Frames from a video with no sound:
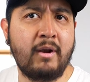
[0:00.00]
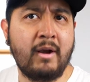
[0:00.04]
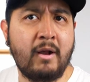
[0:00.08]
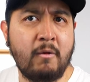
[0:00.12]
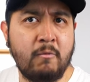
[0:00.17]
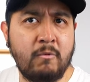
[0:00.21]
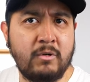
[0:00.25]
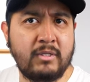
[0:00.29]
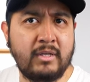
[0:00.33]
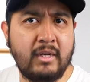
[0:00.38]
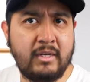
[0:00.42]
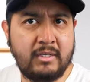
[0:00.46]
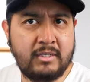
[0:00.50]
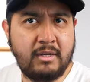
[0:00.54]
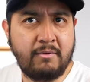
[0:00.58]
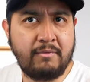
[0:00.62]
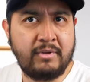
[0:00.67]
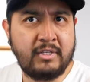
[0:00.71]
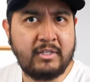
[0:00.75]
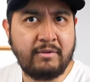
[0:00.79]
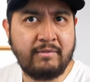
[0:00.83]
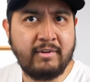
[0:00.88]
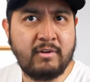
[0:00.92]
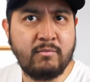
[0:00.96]
I would say
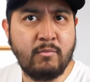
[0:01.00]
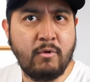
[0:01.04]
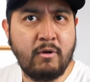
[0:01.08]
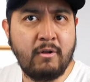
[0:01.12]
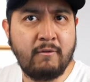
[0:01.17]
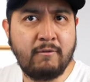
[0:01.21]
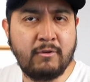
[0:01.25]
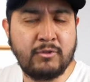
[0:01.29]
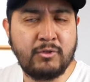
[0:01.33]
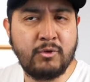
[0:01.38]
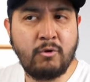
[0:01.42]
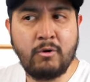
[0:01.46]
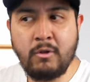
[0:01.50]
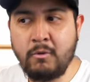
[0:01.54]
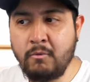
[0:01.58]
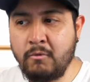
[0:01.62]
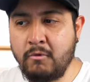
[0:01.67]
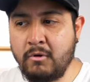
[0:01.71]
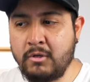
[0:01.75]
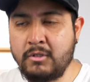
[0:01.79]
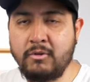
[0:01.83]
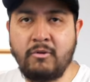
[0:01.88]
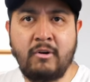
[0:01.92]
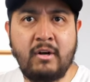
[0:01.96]
it's a big model for
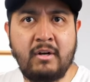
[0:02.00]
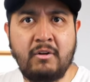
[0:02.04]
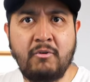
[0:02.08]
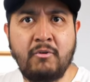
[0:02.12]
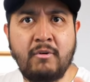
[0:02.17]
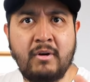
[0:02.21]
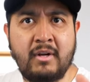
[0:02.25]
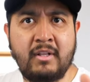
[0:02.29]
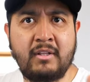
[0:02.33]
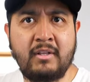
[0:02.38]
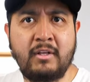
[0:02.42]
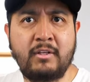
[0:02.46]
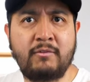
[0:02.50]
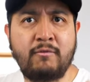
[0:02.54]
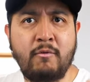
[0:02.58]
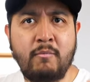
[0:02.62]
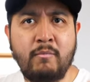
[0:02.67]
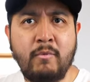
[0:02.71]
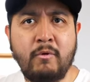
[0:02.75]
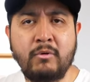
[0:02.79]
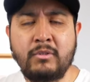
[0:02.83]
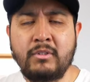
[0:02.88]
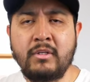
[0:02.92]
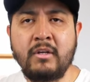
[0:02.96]
SolidWorks, or at least for
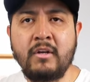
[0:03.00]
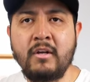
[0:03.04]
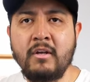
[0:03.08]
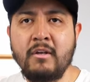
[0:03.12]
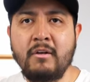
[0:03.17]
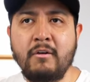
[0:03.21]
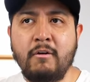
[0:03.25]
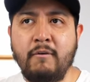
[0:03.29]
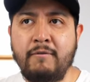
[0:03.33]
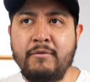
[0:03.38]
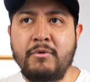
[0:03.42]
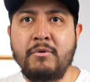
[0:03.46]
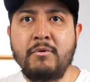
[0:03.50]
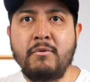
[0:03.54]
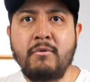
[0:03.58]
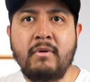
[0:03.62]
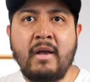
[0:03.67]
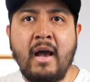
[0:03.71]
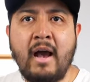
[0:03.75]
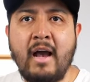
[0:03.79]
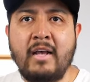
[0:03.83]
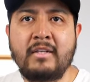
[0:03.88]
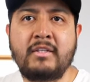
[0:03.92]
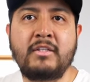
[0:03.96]
most of you
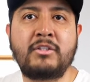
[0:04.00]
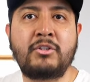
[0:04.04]
guys,